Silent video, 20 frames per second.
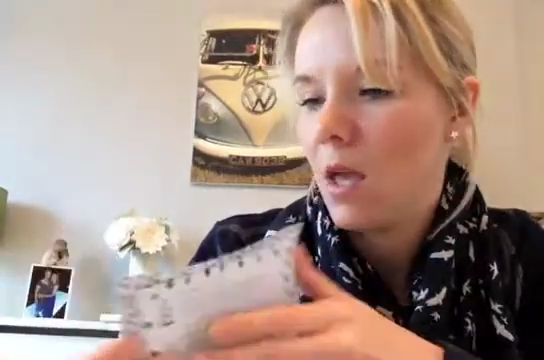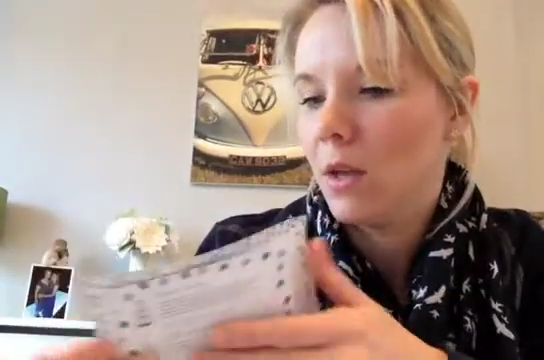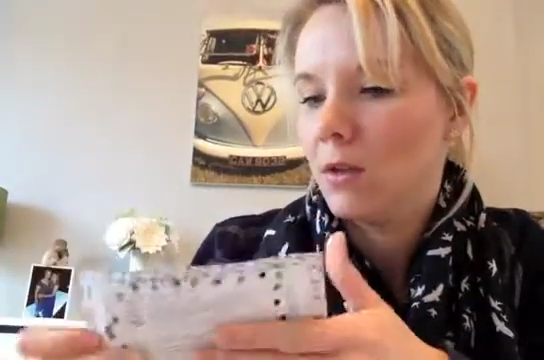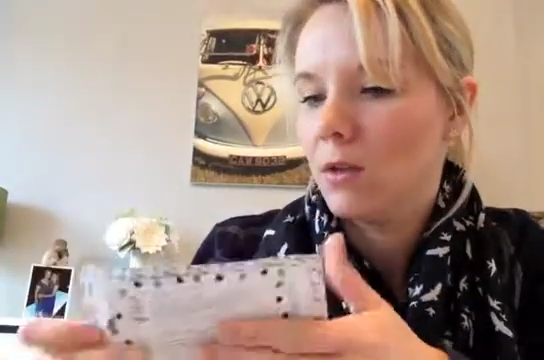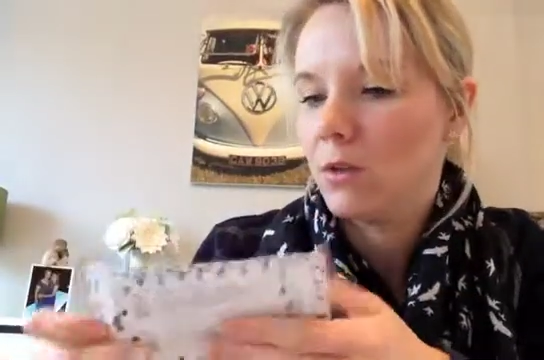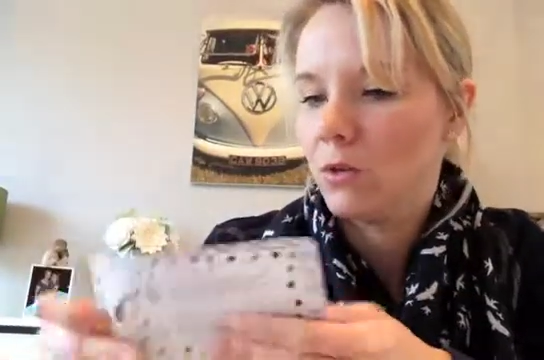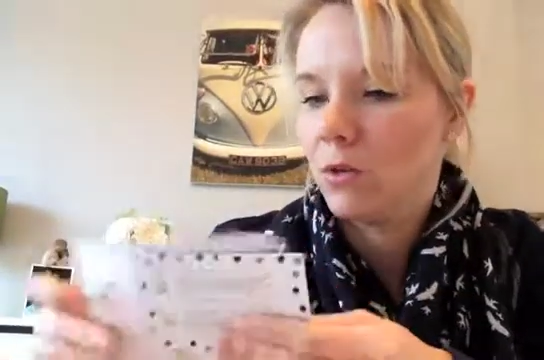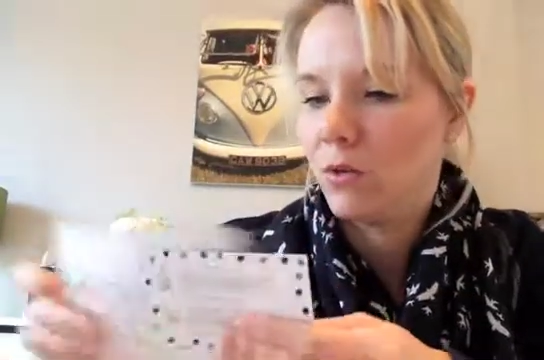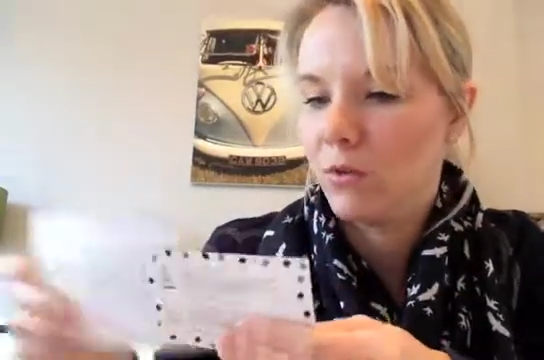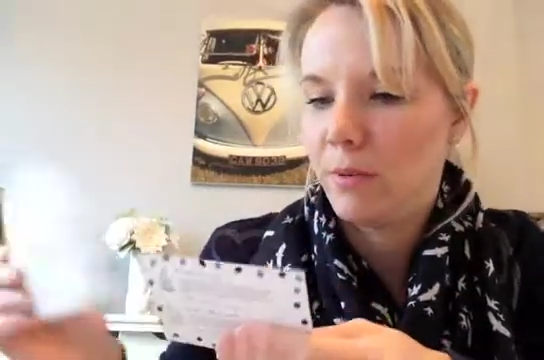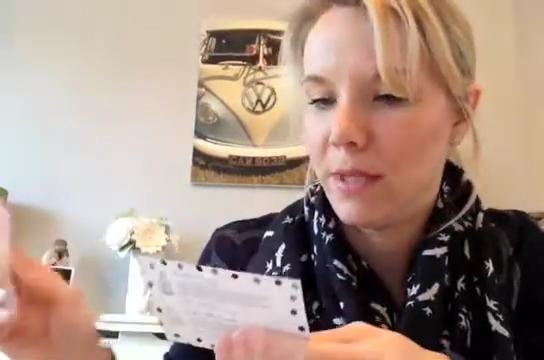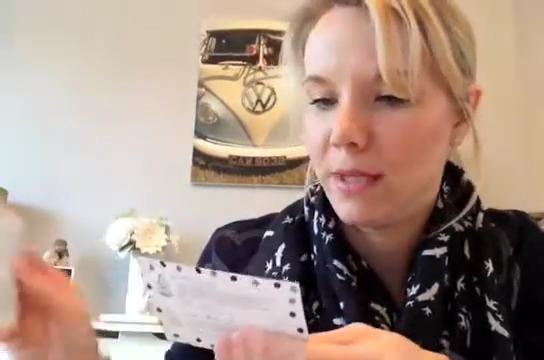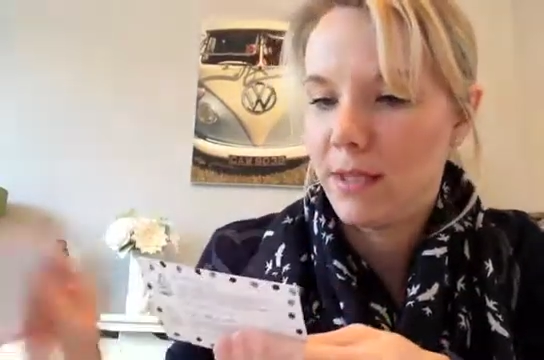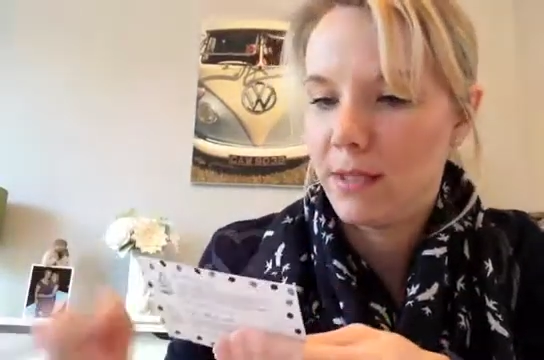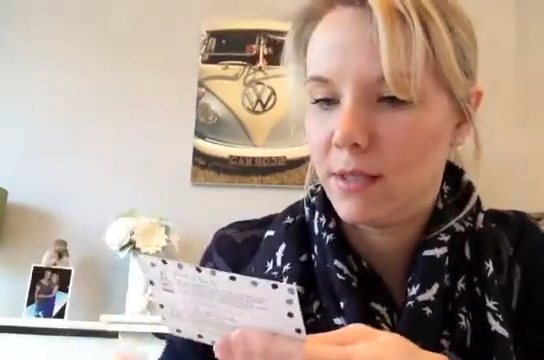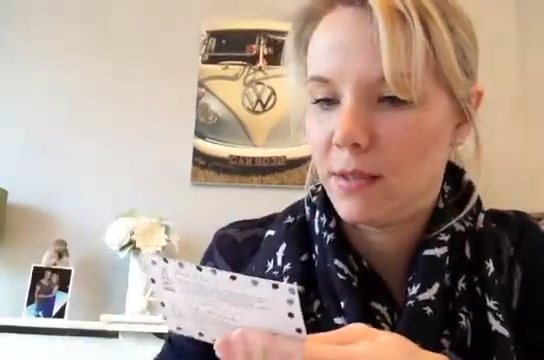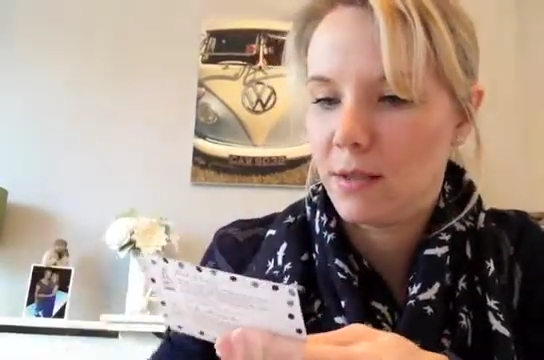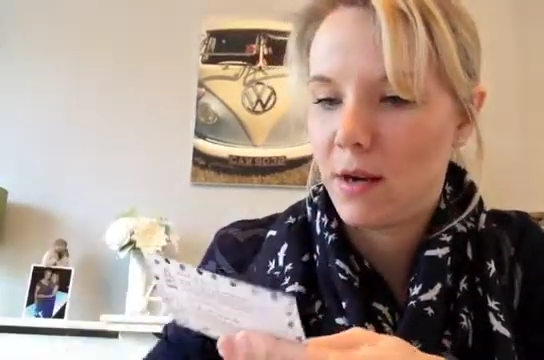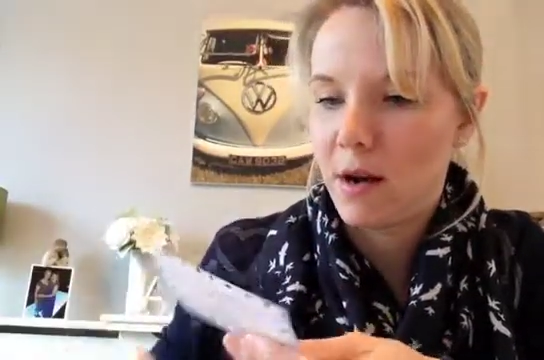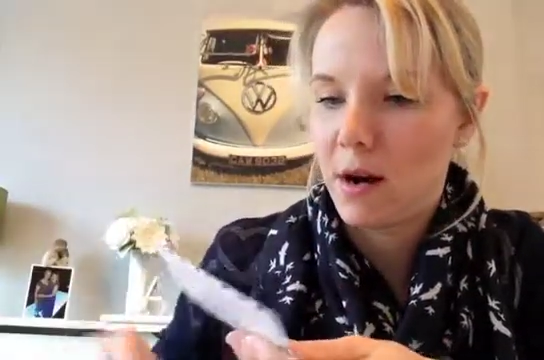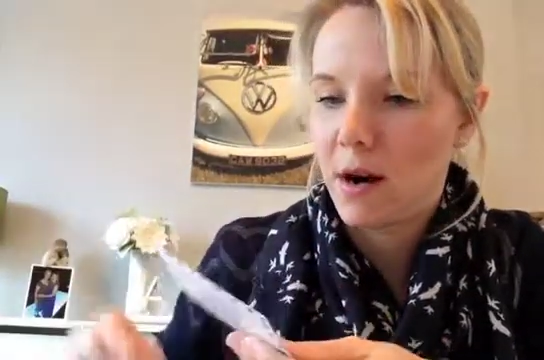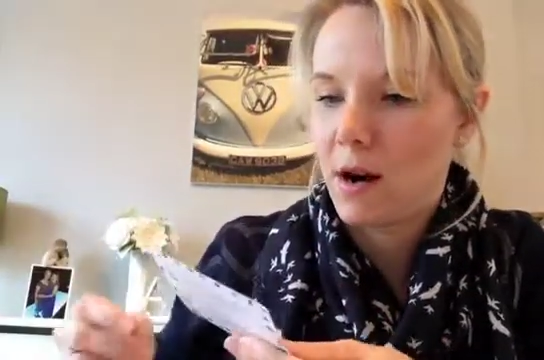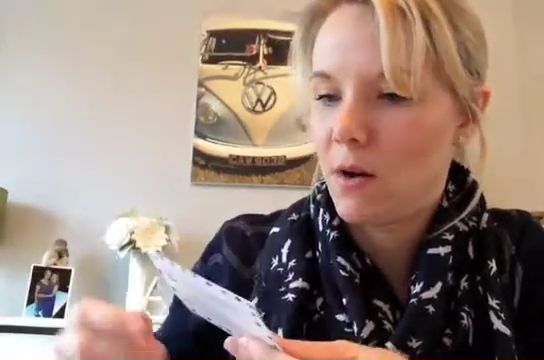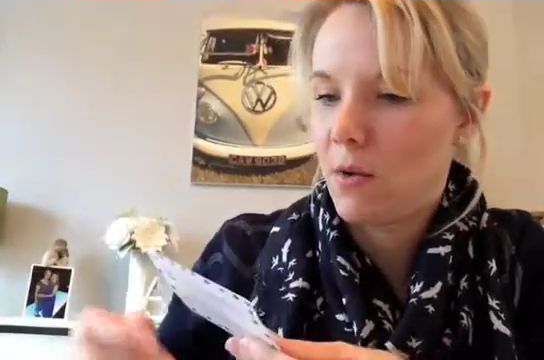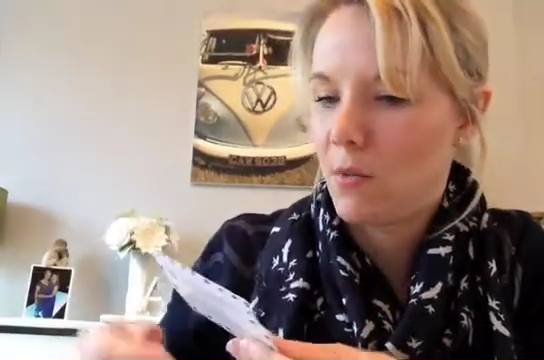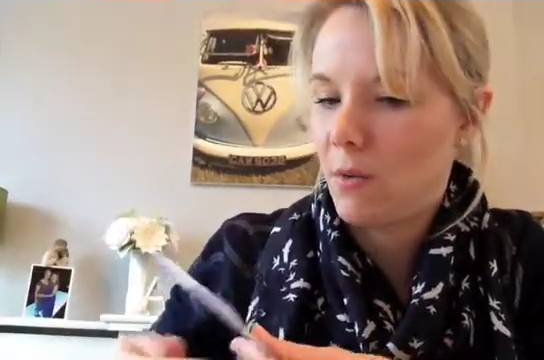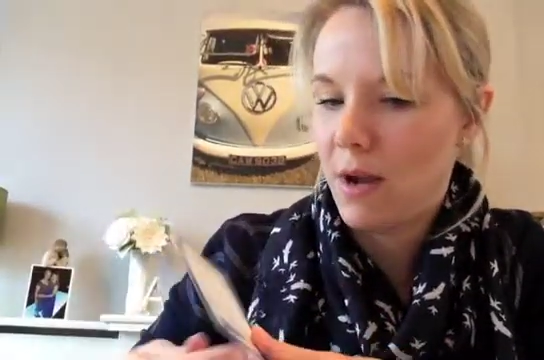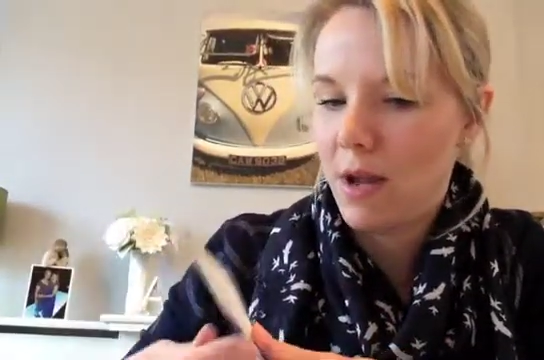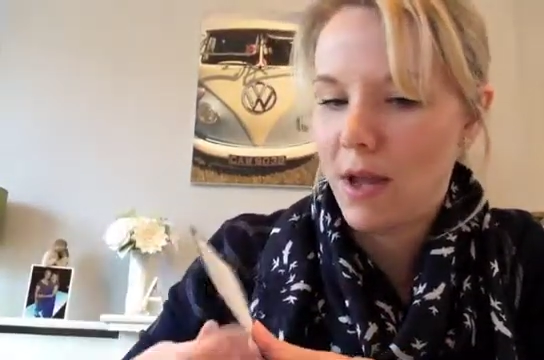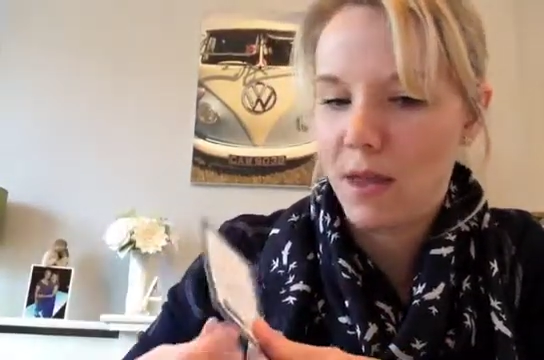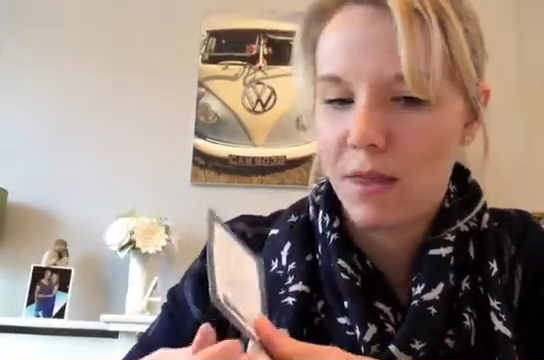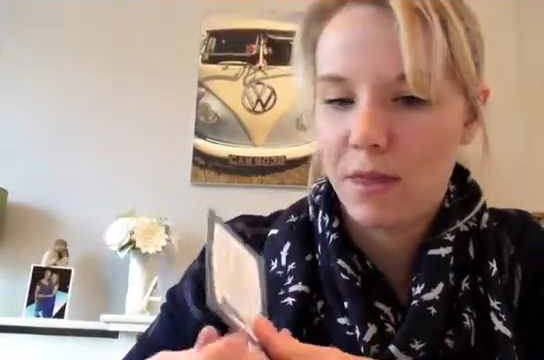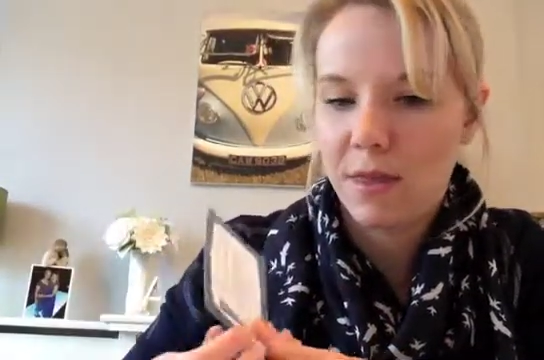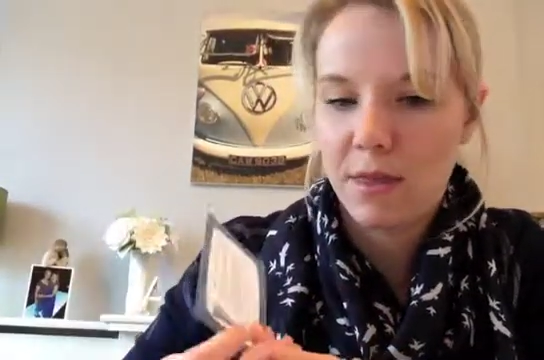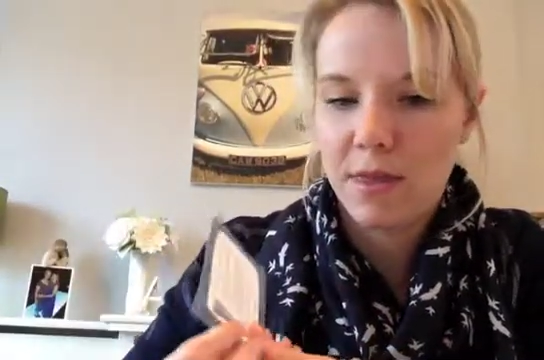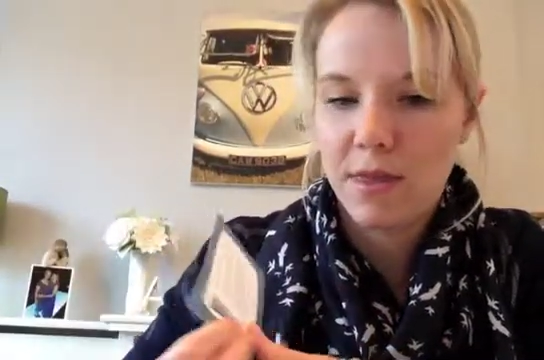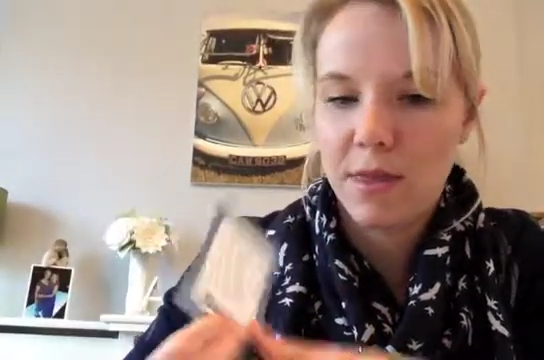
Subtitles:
So if we start with